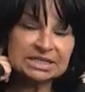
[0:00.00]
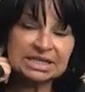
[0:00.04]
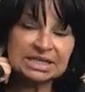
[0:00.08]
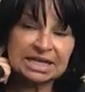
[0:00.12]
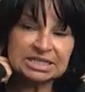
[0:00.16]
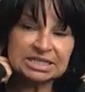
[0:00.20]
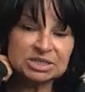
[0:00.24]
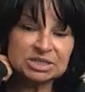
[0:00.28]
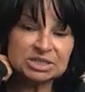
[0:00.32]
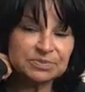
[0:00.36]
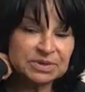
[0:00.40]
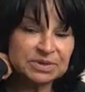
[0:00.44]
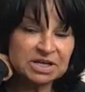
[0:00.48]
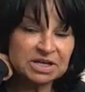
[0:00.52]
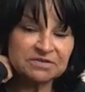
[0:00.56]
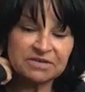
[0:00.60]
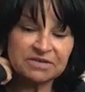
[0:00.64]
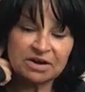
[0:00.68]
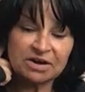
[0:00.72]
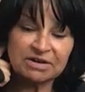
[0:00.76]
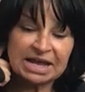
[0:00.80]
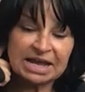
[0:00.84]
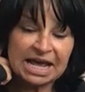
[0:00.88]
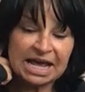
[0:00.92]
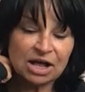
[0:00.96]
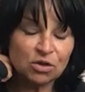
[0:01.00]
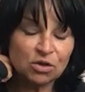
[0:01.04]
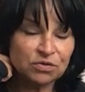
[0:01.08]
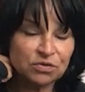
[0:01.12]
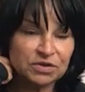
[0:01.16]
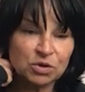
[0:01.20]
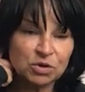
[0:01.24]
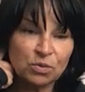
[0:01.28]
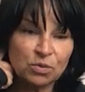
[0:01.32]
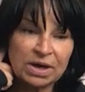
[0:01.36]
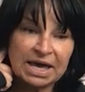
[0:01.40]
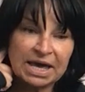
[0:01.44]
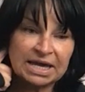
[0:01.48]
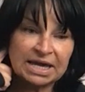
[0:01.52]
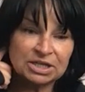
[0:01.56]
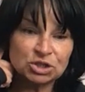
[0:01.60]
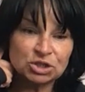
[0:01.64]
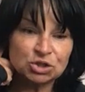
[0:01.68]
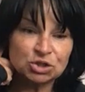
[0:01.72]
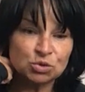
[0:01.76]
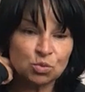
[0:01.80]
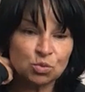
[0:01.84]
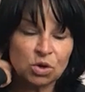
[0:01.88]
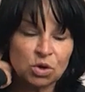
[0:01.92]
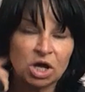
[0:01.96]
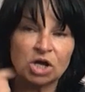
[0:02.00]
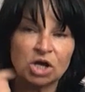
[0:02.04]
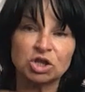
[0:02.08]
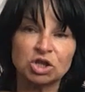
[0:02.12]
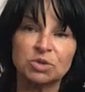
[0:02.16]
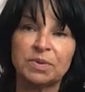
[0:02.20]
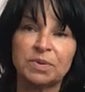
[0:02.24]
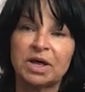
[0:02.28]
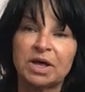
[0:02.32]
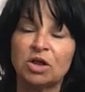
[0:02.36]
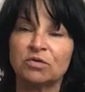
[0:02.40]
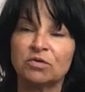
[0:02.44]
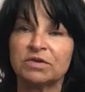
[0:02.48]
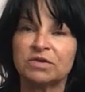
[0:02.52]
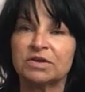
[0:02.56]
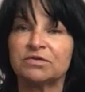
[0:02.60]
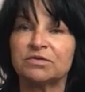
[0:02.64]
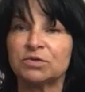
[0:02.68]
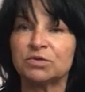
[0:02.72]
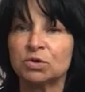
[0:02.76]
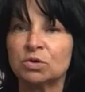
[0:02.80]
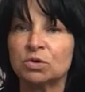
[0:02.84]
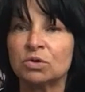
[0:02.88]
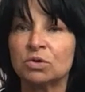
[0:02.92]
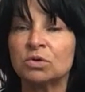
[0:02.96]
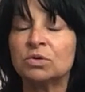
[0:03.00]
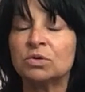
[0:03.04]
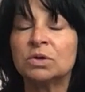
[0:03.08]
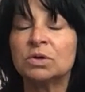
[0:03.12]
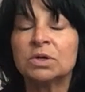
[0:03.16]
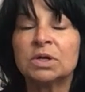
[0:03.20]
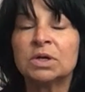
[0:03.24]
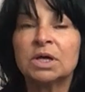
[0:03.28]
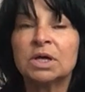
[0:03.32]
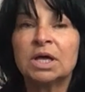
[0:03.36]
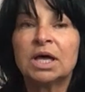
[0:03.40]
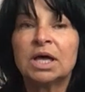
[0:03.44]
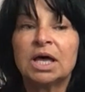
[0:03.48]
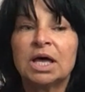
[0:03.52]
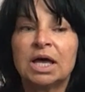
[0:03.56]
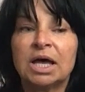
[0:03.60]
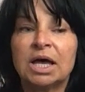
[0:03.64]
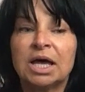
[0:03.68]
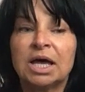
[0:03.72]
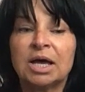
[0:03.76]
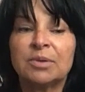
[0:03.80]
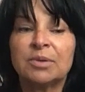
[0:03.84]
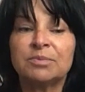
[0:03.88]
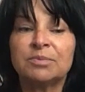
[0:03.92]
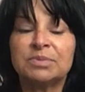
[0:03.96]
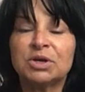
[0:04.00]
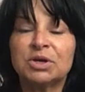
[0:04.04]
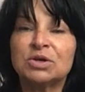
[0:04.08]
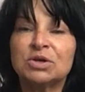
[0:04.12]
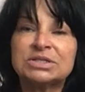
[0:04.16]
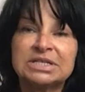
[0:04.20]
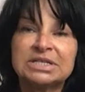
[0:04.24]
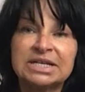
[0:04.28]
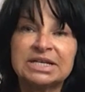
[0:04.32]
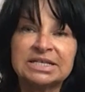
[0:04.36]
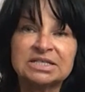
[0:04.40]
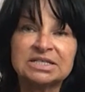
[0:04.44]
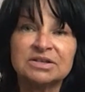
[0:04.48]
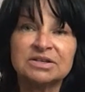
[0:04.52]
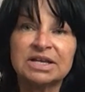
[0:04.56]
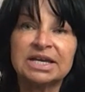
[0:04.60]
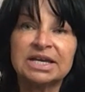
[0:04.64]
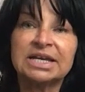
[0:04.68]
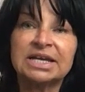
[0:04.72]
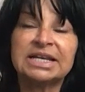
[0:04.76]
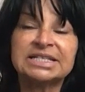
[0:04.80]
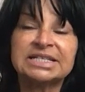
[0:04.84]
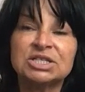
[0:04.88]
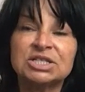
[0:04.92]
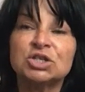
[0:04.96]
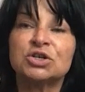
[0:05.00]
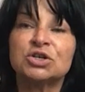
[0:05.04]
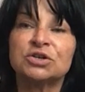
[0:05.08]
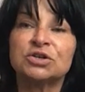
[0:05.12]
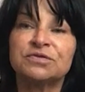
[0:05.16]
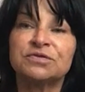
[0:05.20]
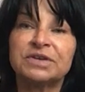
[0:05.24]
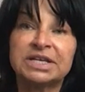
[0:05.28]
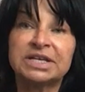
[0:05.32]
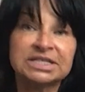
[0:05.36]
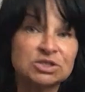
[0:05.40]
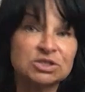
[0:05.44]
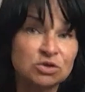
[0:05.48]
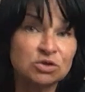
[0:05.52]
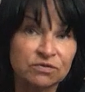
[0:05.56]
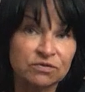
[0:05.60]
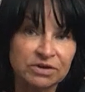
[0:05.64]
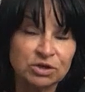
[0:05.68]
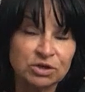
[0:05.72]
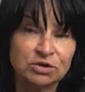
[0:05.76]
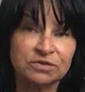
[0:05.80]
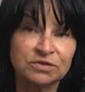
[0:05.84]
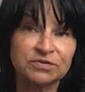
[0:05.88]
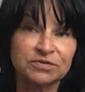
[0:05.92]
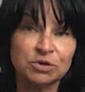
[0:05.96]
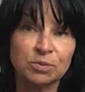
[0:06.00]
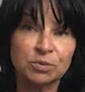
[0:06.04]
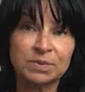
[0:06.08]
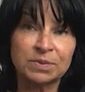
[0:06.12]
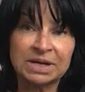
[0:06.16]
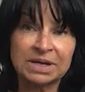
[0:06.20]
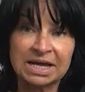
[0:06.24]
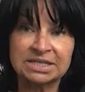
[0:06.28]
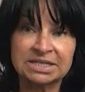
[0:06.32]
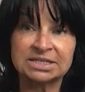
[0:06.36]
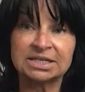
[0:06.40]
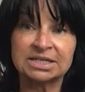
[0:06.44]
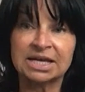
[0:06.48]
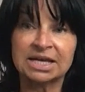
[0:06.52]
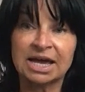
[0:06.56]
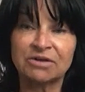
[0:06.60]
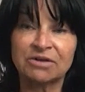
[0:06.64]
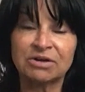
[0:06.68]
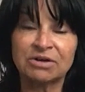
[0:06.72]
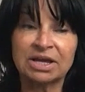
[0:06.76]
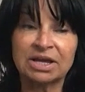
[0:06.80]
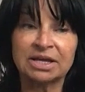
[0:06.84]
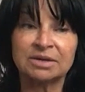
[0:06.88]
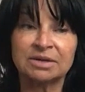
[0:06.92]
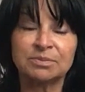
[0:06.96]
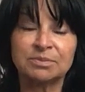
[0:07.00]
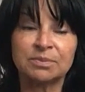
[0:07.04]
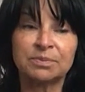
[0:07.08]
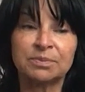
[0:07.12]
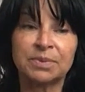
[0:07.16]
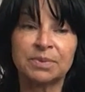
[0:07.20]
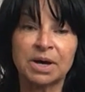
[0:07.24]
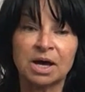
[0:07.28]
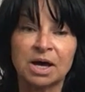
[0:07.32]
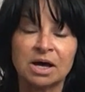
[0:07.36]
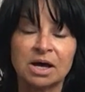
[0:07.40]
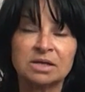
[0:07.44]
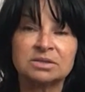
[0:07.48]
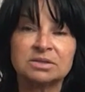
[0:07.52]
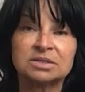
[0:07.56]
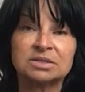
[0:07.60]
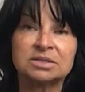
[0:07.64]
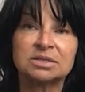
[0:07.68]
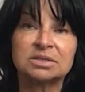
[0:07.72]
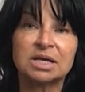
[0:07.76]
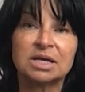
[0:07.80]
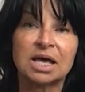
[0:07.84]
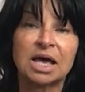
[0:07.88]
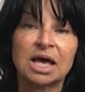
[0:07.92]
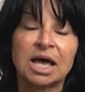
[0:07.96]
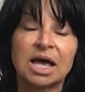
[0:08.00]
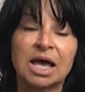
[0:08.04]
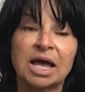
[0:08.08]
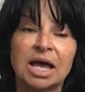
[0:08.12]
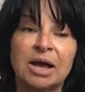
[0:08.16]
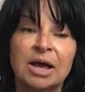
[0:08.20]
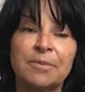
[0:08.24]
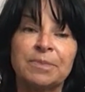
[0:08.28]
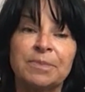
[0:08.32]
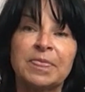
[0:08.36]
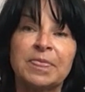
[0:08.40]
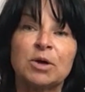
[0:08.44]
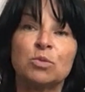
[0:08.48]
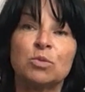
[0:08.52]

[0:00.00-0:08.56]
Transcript: that to be a very healthy way to work the pelvic floor, because it isn't good. It's not very good for your bladder, Kerry. No. But